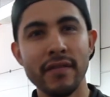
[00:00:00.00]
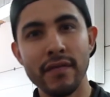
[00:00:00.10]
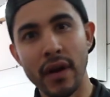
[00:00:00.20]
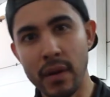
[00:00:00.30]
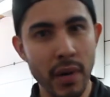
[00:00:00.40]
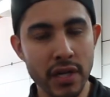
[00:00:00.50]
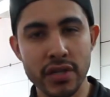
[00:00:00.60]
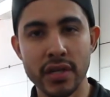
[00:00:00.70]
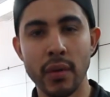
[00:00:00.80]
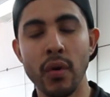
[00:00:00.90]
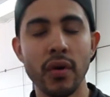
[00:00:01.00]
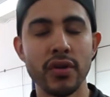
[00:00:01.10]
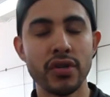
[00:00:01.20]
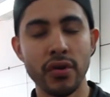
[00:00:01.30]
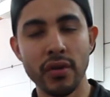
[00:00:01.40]
very much. It won't
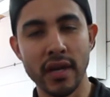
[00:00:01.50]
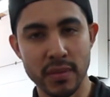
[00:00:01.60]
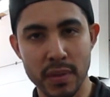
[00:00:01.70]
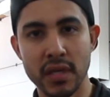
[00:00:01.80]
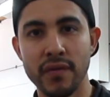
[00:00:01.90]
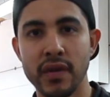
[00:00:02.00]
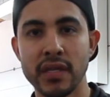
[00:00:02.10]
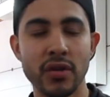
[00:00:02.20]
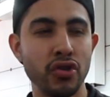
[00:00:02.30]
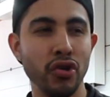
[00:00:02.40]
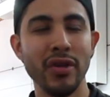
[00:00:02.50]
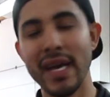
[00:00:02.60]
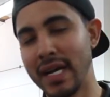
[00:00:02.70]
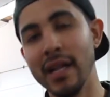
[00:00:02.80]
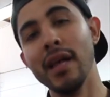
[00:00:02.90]
show you like specifics. I'll show you
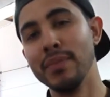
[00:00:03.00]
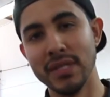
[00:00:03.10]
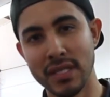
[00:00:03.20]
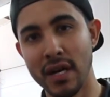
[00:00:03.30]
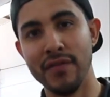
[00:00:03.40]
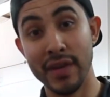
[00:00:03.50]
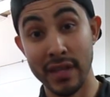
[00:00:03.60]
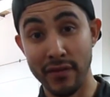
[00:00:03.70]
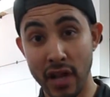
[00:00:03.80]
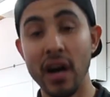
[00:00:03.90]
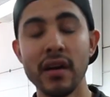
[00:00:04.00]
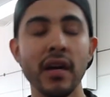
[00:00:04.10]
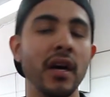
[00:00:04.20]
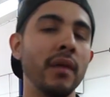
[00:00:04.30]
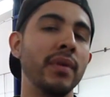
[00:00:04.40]
like clips and stuff in the vlog,
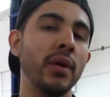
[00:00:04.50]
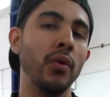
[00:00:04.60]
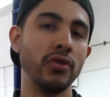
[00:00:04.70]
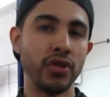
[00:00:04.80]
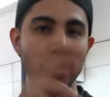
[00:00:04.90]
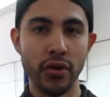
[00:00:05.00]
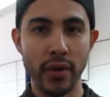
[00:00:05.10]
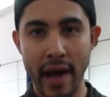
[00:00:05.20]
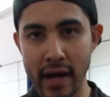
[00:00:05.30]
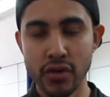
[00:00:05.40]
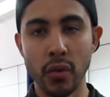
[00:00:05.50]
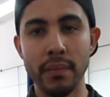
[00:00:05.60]
but it won't show you the actual